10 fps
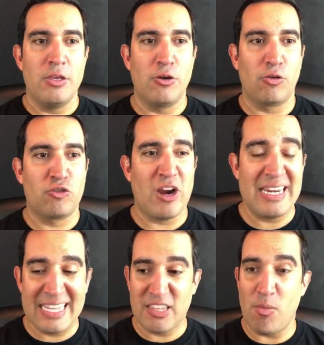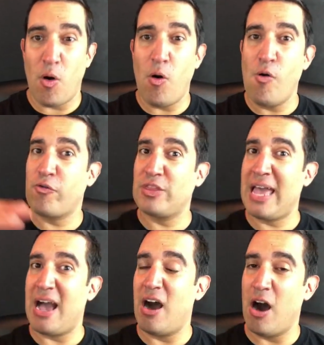you're trying to get them over
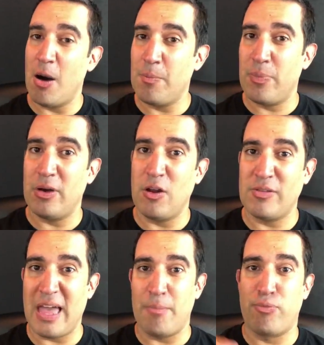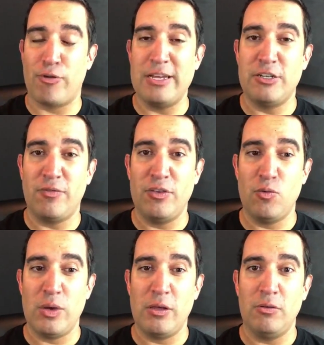that hump and over that bridge, if
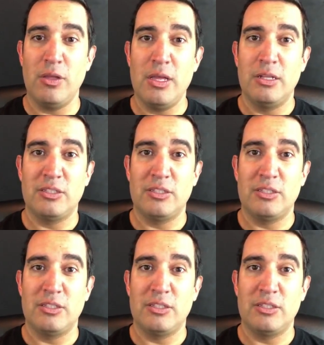you will,